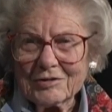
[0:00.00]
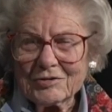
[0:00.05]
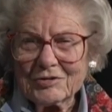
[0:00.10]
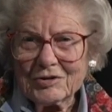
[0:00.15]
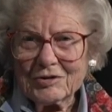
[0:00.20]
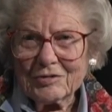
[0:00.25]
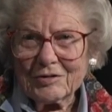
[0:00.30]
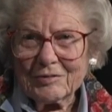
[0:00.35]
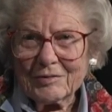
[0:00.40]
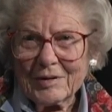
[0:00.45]

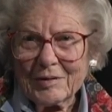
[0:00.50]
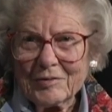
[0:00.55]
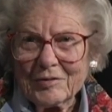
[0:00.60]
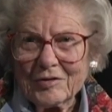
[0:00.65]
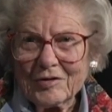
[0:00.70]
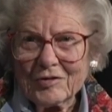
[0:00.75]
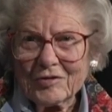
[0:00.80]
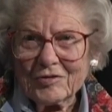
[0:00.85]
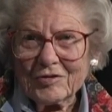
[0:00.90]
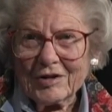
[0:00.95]
remember
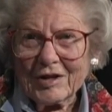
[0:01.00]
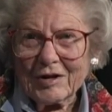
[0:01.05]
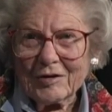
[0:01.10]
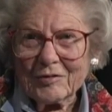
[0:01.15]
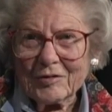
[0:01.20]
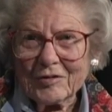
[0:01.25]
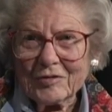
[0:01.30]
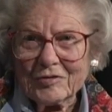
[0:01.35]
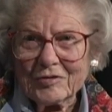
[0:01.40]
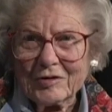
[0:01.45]
her saying
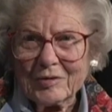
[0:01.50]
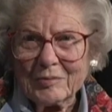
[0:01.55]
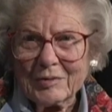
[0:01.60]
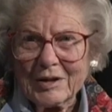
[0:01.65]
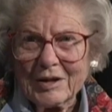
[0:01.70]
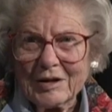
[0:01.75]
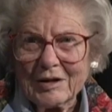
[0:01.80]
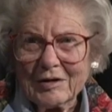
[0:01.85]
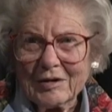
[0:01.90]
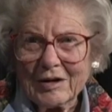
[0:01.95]
once to
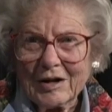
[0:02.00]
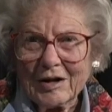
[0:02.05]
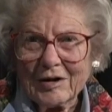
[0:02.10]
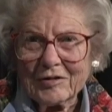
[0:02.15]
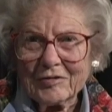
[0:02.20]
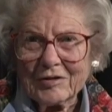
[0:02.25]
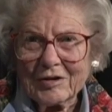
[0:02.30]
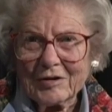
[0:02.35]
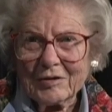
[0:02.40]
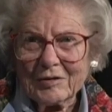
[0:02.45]
me, and I
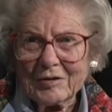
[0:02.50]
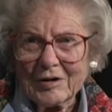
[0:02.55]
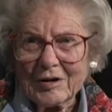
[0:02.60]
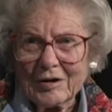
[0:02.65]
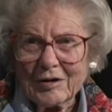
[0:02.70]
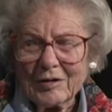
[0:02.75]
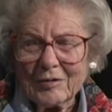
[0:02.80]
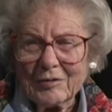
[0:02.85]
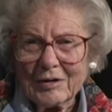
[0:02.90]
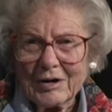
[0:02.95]
said,
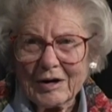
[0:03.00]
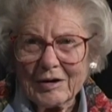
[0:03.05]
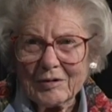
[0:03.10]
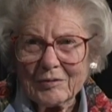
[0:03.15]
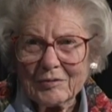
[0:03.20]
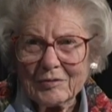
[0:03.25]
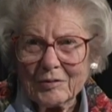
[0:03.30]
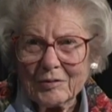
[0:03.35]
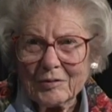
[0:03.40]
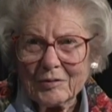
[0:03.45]

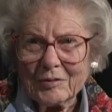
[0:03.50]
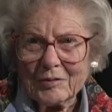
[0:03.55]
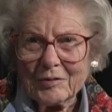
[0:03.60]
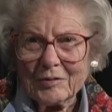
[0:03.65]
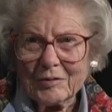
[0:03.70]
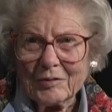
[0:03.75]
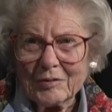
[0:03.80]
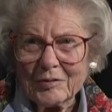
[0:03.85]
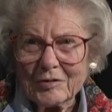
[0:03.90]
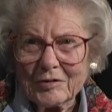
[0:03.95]
I didn't know
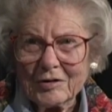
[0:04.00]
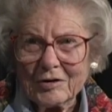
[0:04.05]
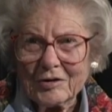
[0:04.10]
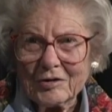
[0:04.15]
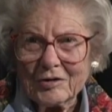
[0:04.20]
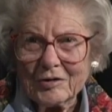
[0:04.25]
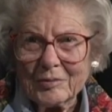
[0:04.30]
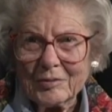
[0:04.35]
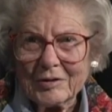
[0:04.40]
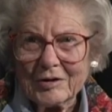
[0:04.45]
what we were going
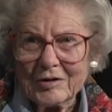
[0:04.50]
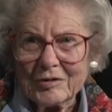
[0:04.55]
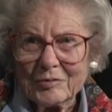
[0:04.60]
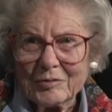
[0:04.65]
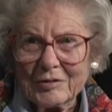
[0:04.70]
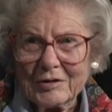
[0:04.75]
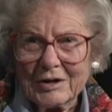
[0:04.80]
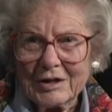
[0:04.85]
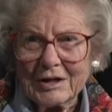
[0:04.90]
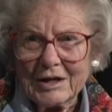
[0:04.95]
to do because
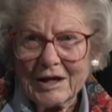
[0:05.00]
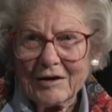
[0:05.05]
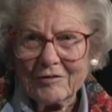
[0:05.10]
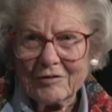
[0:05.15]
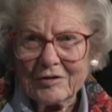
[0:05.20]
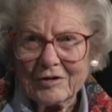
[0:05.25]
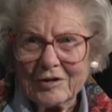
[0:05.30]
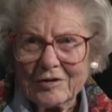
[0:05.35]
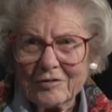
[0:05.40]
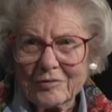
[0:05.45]
we didn't have
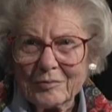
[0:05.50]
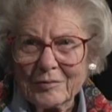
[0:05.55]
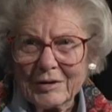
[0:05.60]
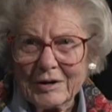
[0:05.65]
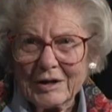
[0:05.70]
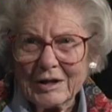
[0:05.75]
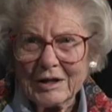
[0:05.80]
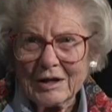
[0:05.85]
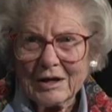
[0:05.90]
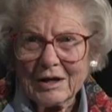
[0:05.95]
enough
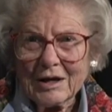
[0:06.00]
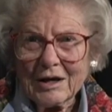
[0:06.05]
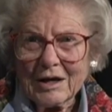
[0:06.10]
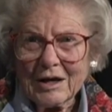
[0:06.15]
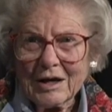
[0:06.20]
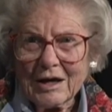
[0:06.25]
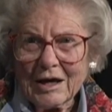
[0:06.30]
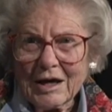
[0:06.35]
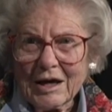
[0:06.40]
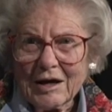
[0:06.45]
money
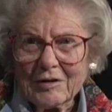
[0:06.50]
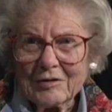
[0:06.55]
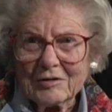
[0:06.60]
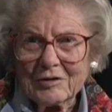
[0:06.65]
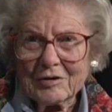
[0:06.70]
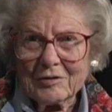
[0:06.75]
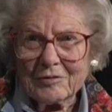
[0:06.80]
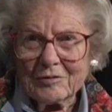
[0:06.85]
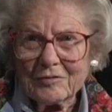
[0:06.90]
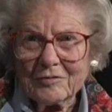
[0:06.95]

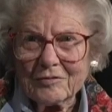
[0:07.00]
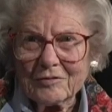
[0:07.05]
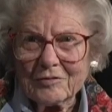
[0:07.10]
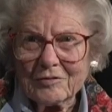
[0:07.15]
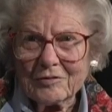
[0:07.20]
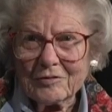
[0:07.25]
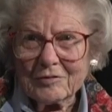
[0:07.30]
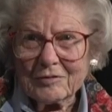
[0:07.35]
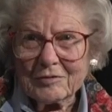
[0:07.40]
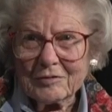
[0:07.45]
to
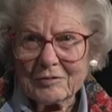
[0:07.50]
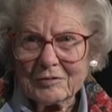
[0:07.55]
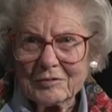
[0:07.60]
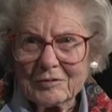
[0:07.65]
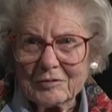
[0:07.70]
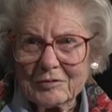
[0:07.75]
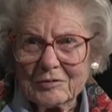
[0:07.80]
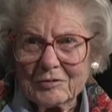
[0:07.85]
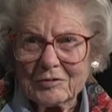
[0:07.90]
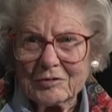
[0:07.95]

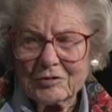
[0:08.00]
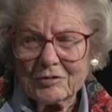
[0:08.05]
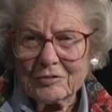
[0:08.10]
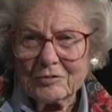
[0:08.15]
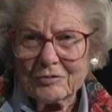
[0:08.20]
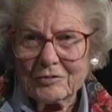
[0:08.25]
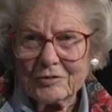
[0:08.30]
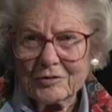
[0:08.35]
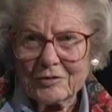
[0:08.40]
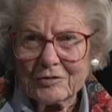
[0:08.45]

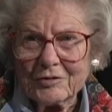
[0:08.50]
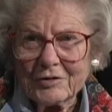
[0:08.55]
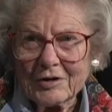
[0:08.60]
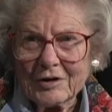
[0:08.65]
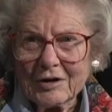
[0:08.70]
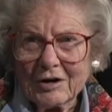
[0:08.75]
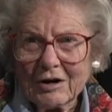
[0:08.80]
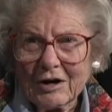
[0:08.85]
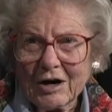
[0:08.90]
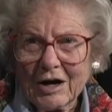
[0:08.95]
fulfill
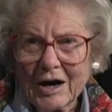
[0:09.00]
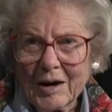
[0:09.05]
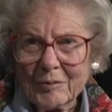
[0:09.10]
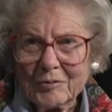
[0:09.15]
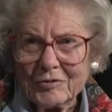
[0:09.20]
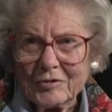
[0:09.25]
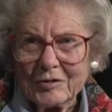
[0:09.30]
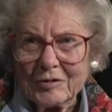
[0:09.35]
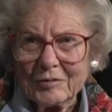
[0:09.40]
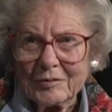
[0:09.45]
our
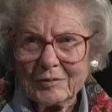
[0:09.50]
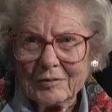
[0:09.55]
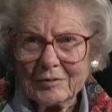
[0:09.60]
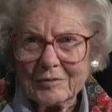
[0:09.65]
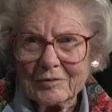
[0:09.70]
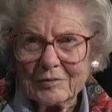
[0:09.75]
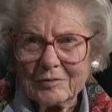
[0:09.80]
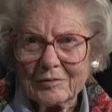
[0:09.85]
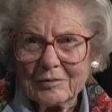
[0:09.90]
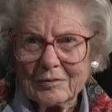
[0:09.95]
option.
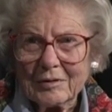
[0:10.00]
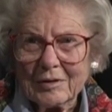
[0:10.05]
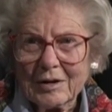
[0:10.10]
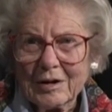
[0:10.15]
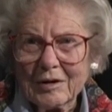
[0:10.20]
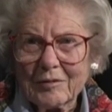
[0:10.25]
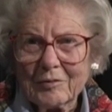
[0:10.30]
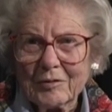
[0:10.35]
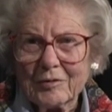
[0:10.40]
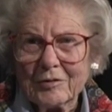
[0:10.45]

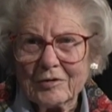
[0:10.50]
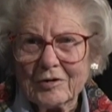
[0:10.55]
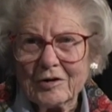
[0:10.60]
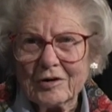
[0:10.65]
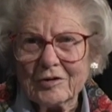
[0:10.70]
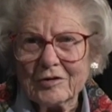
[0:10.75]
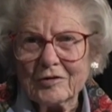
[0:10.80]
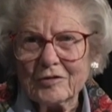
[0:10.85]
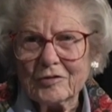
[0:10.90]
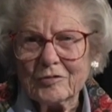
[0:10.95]
We were going
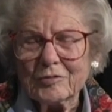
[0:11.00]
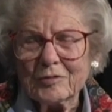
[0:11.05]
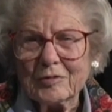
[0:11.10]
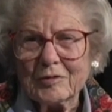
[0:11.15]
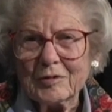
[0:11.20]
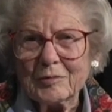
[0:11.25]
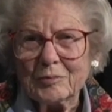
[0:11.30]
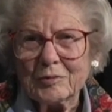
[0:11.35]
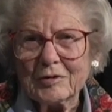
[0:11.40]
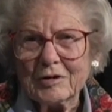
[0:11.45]
to lose what
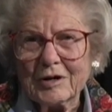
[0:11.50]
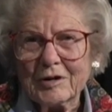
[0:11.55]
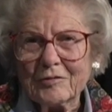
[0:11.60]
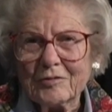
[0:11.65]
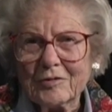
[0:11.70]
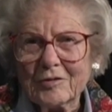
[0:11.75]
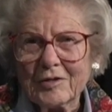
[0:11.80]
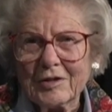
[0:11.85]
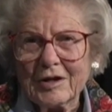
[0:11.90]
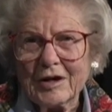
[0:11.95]
we put up
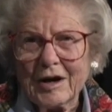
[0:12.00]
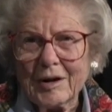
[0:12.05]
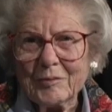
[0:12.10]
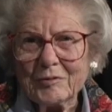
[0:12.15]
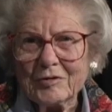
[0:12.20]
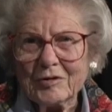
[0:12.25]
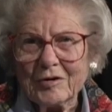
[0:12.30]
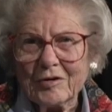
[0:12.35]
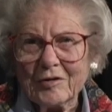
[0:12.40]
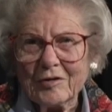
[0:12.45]
for the
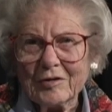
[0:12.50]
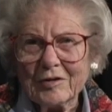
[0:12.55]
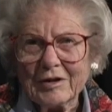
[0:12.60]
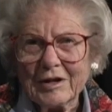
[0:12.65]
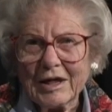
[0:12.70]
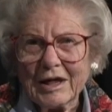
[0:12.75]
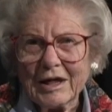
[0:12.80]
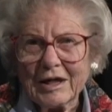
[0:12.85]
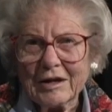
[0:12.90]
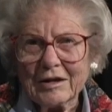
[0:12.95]
option of the
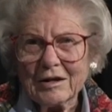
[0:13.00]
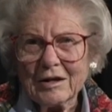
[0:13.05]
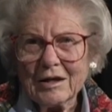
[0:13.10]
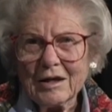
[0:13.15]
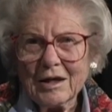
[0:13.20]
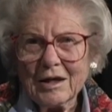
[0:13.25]
land